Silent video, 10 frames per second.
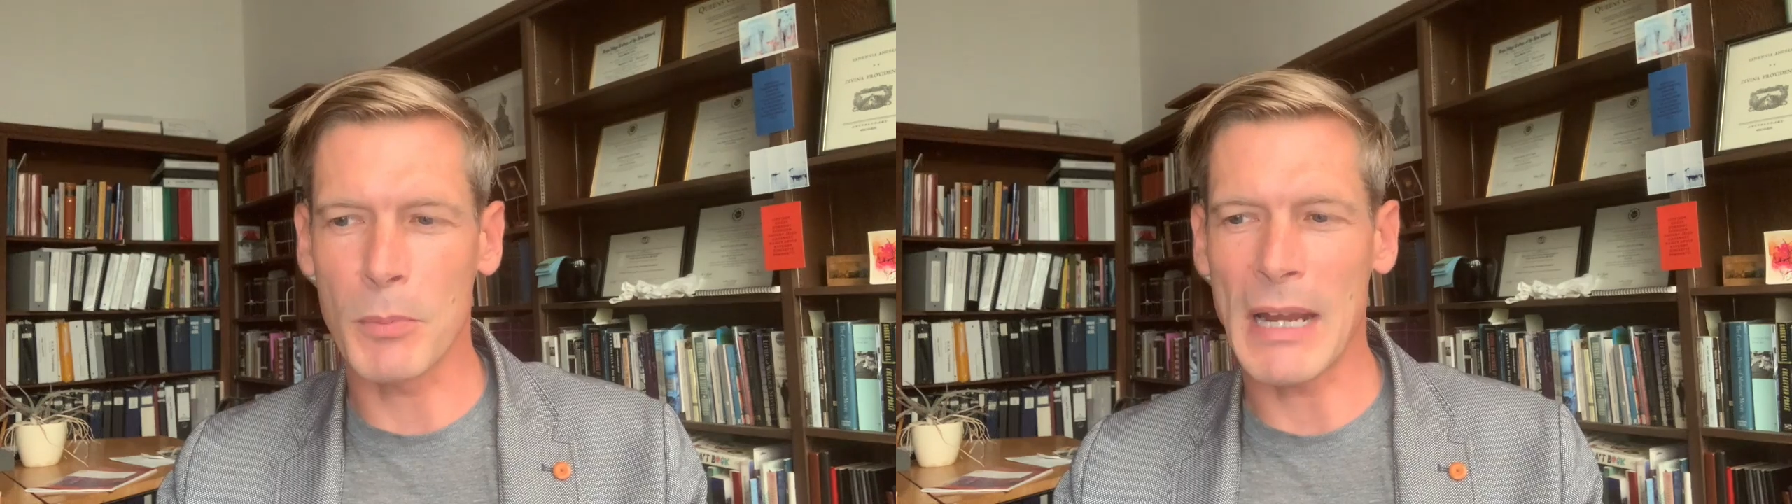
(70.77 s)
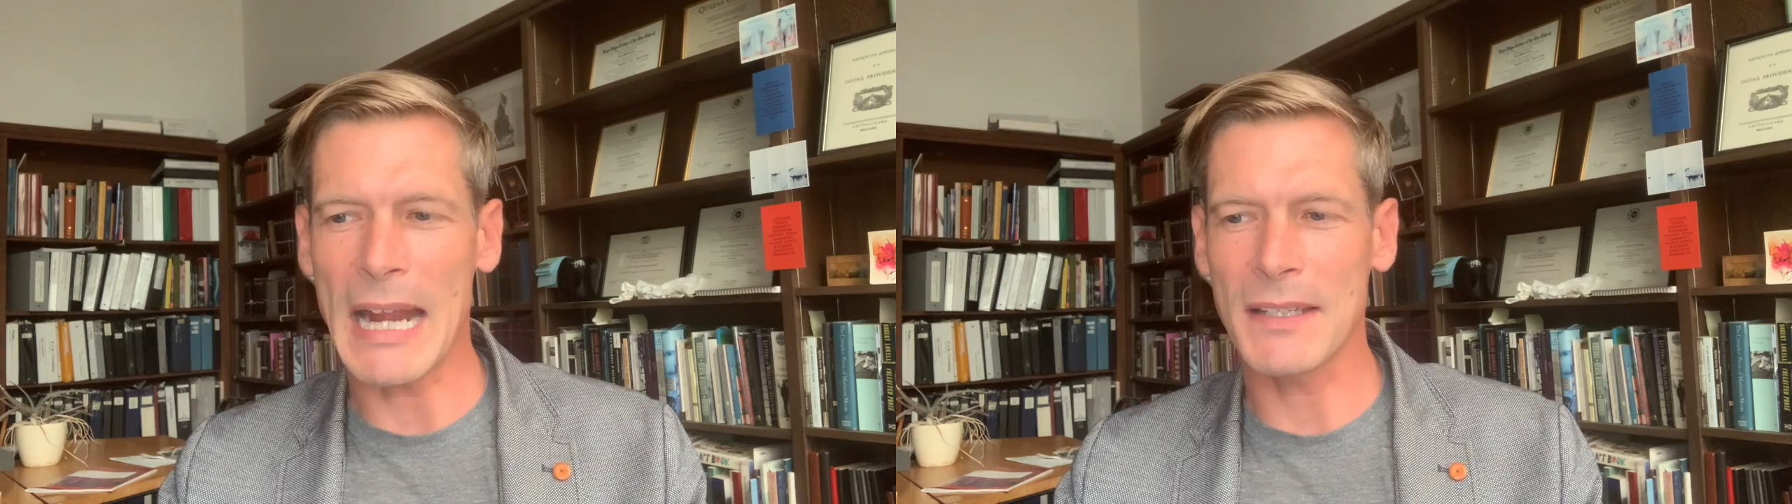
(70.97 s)

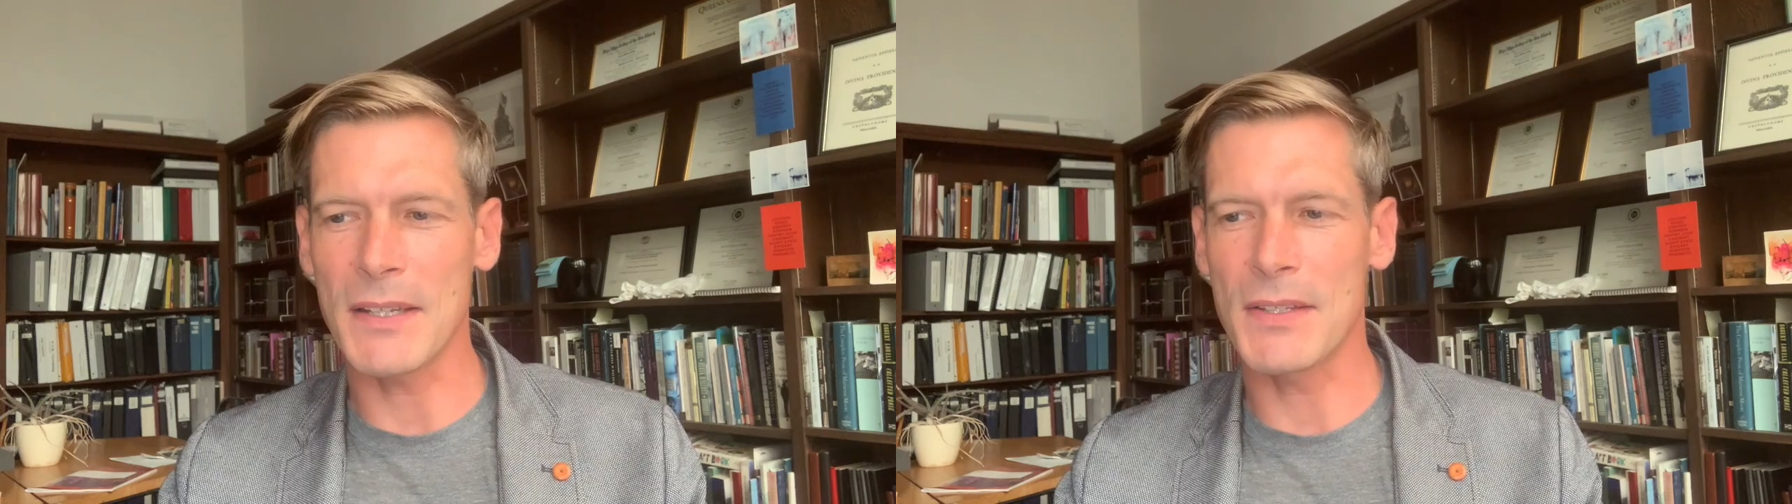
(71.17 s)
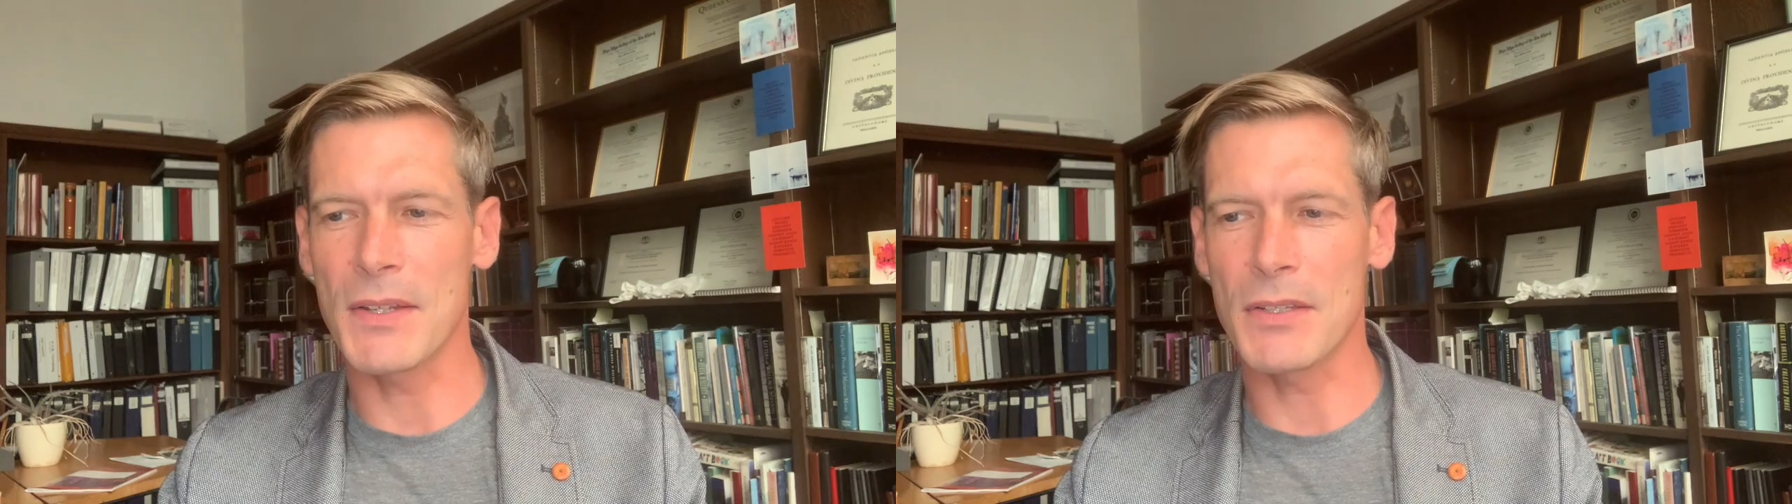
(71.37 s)

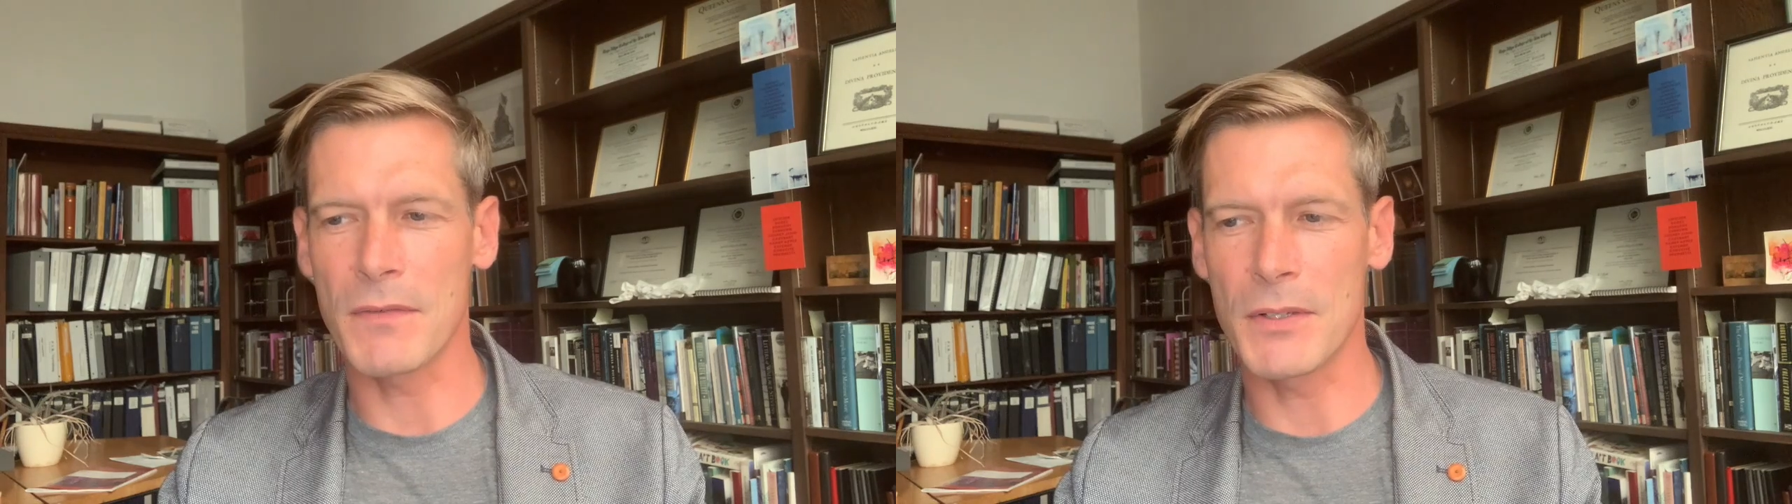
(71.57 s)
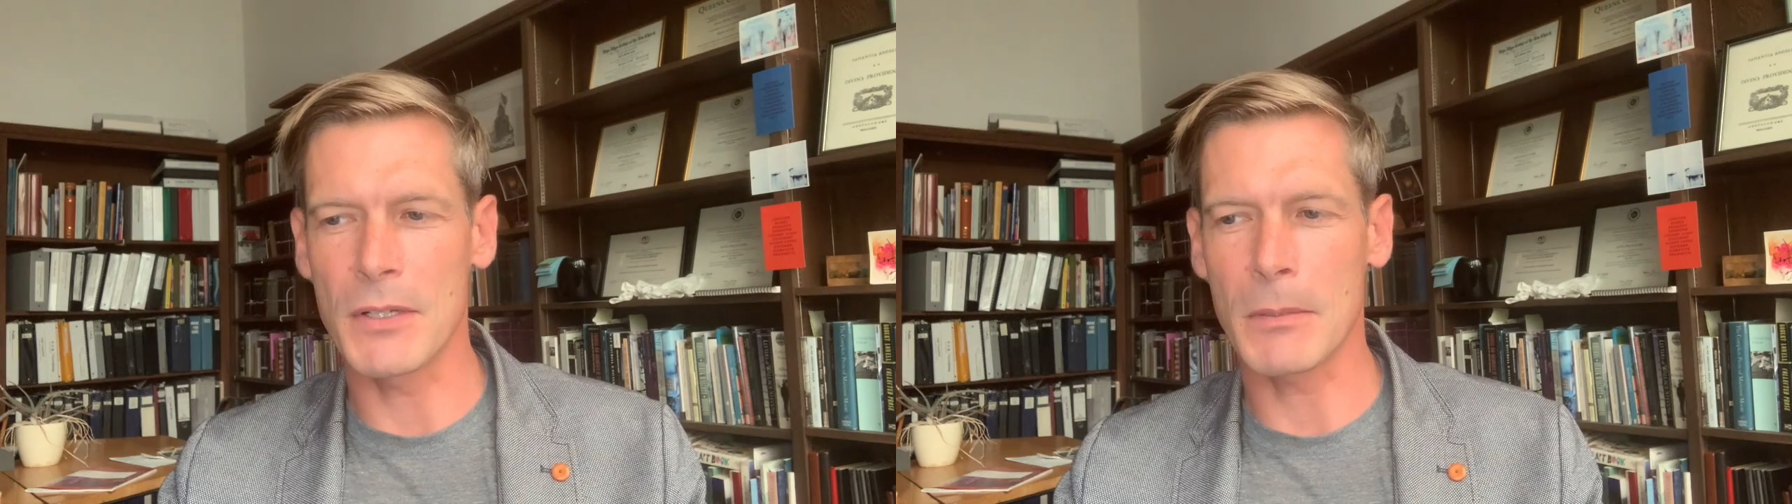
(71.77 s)
practices
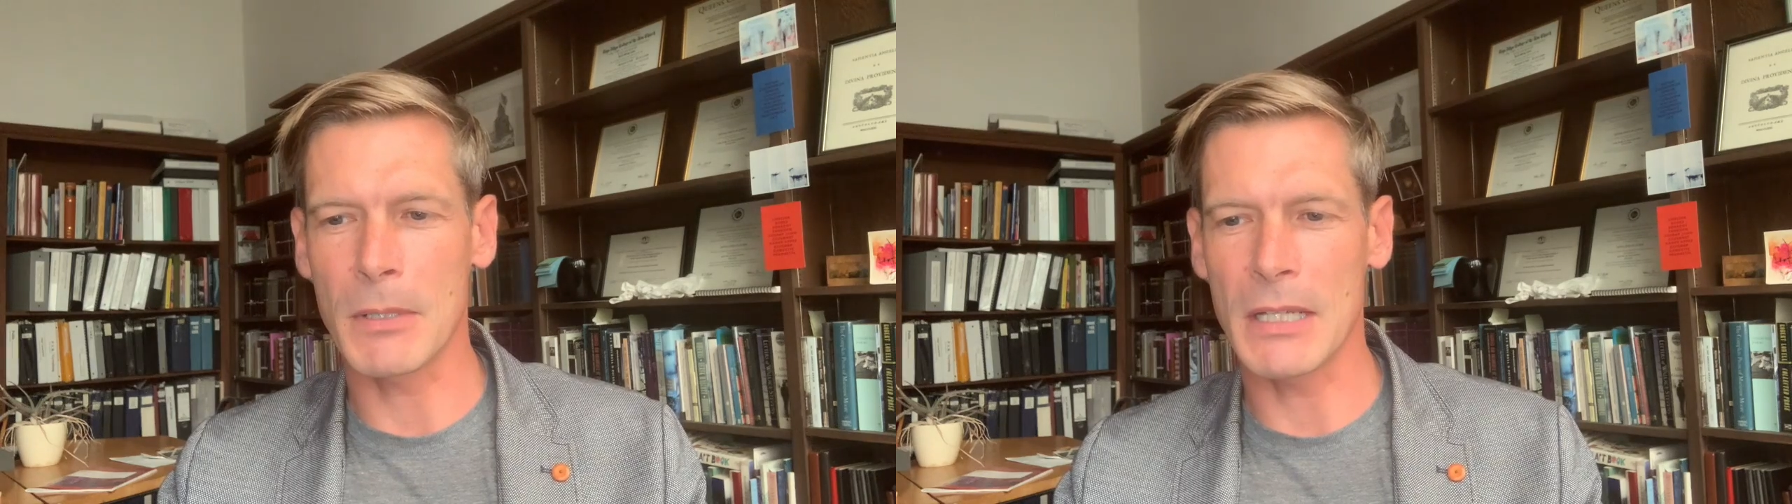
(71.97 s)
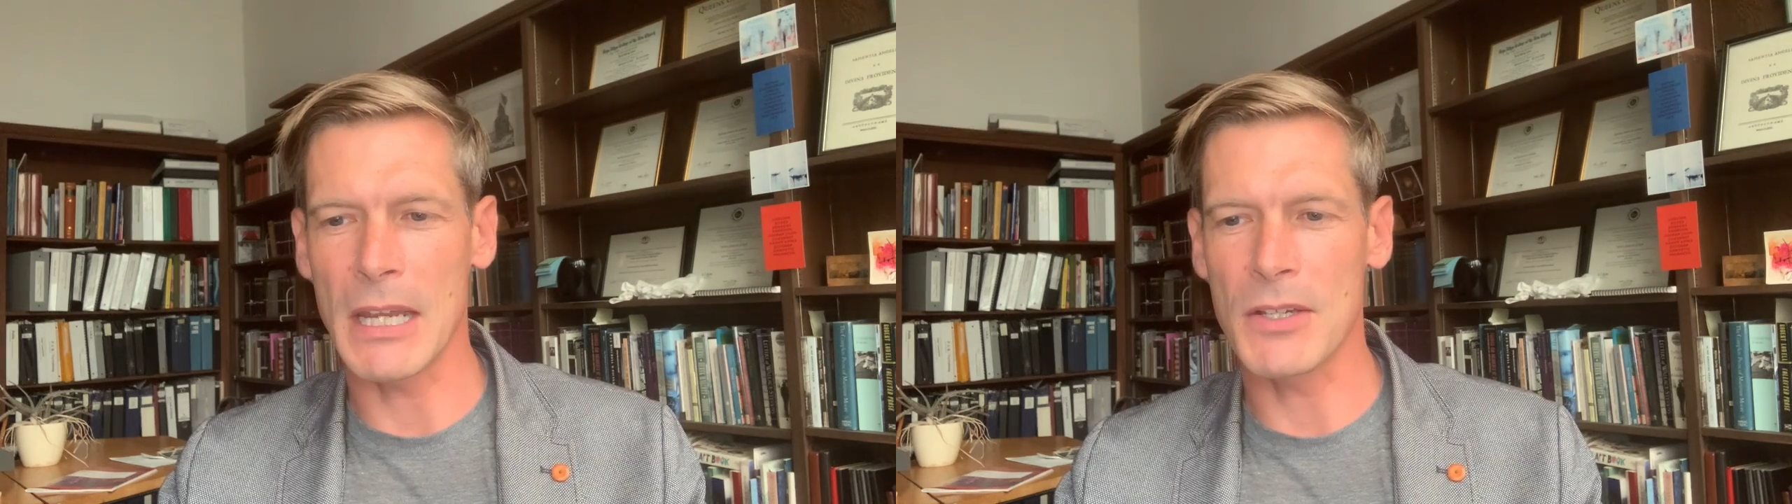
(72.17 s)
of
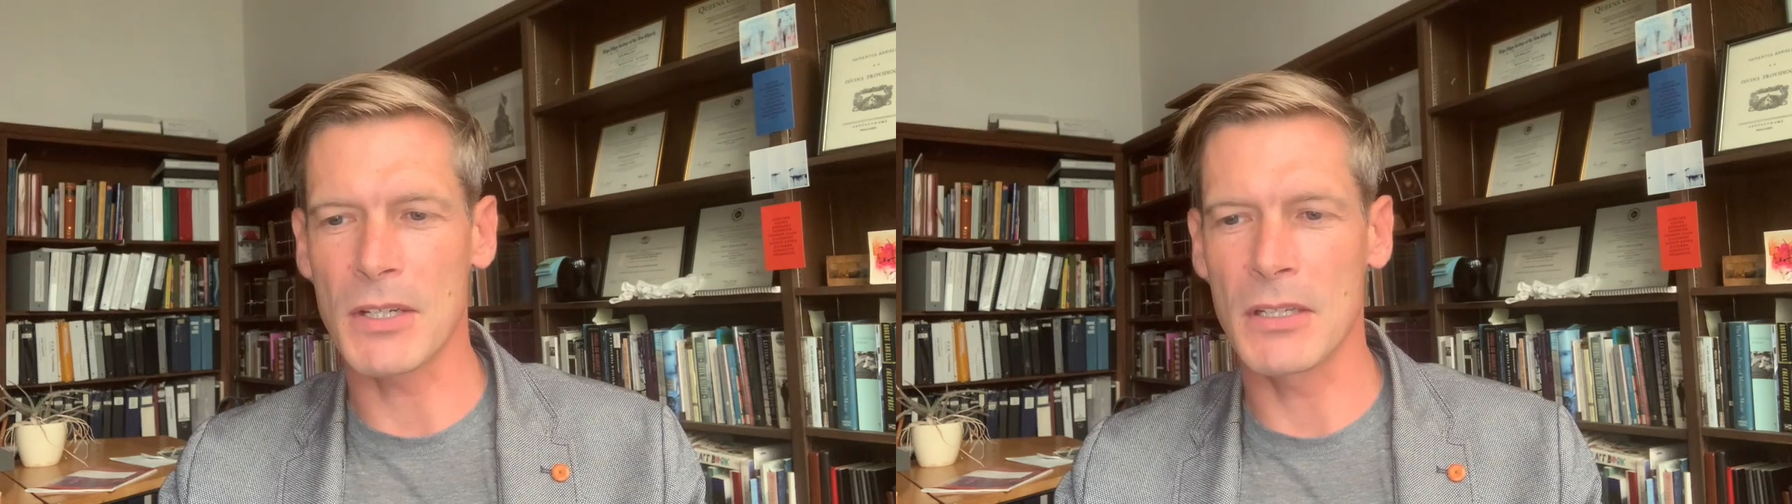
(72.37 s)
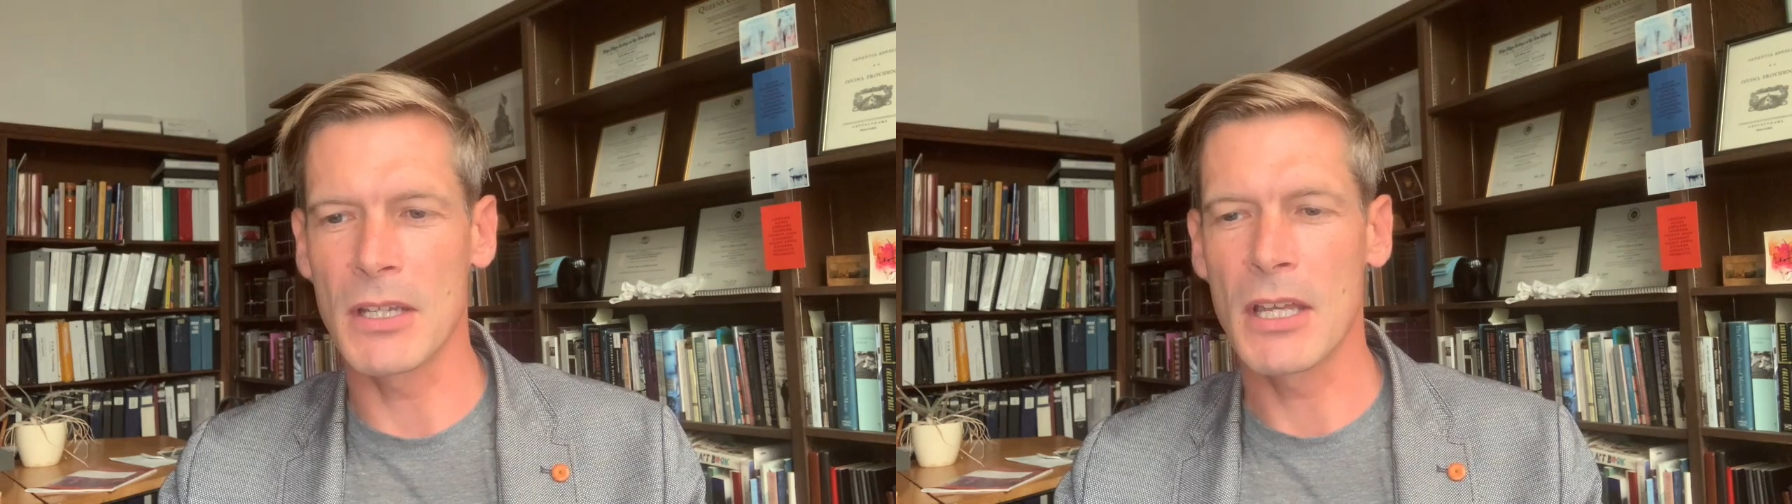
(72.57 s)

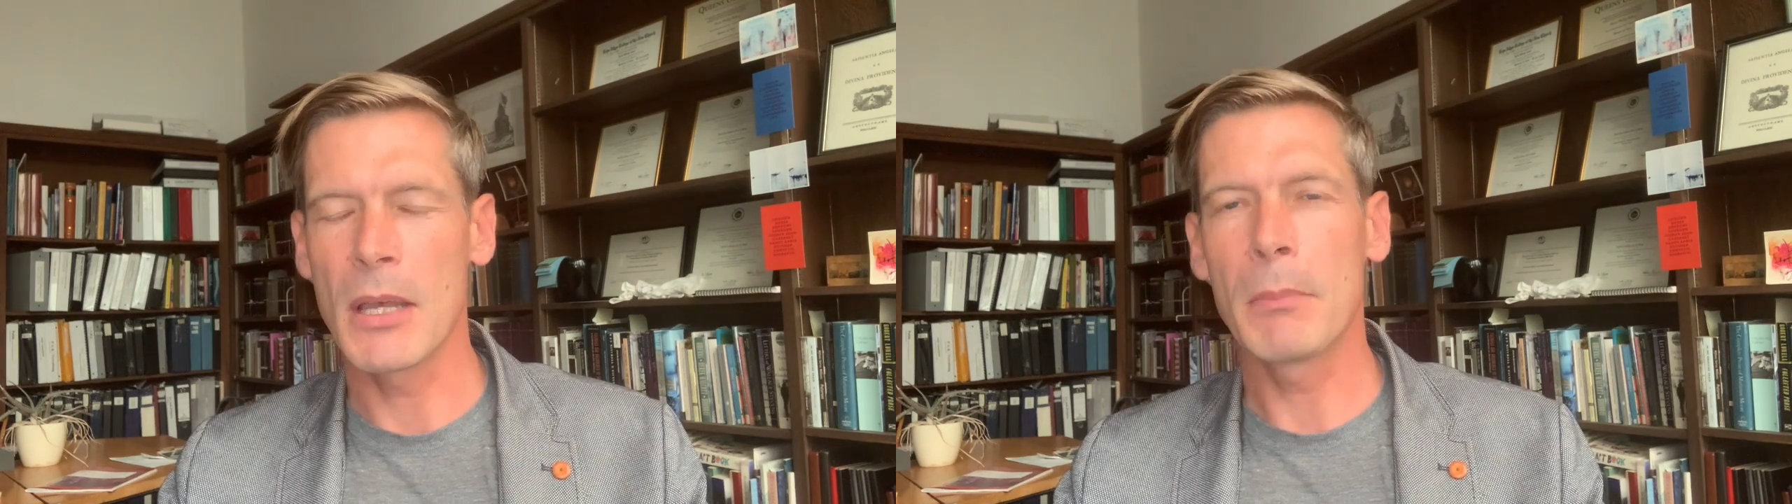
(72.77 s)
interpretation